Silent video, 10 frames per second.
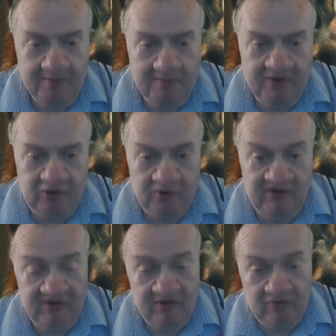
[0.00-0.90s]
but you don't
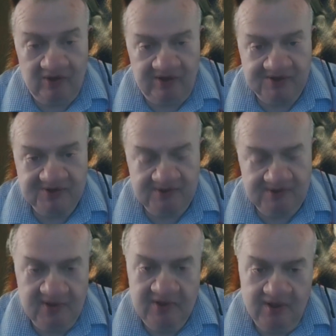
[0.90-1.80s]
give it a release.
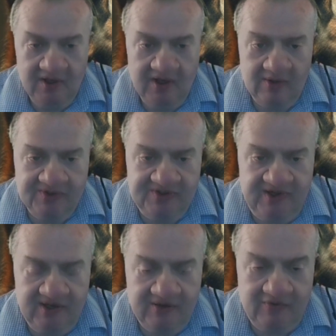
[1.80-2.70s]
And you'll
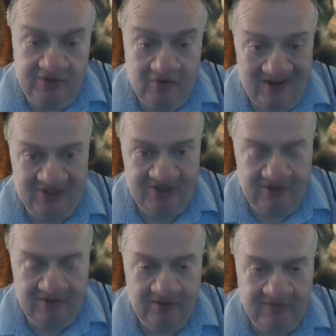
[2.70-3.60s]
see a redirection
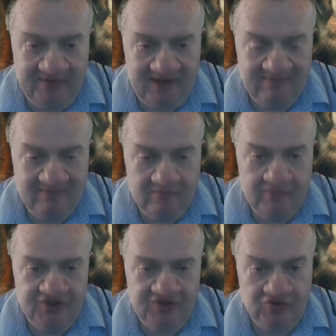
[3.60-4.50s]
of that
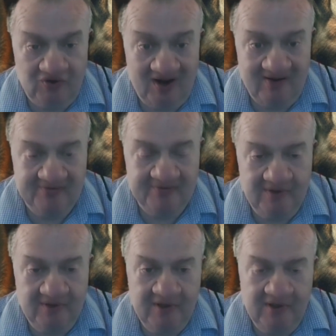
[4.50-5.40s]
drive,
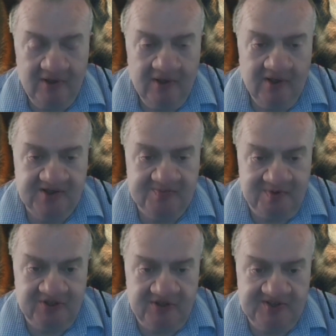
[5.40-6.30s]

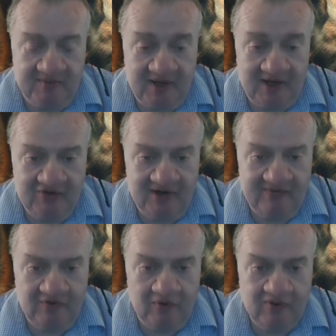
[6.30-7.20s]
especially in some high
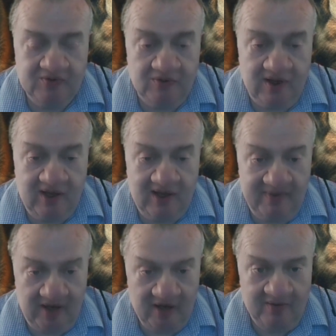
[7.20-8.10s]
drive dogs where it can
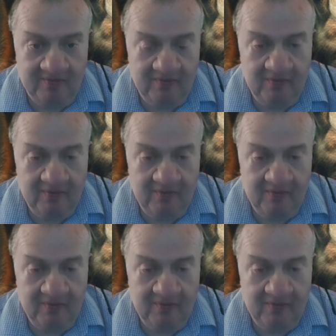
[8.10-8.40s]
become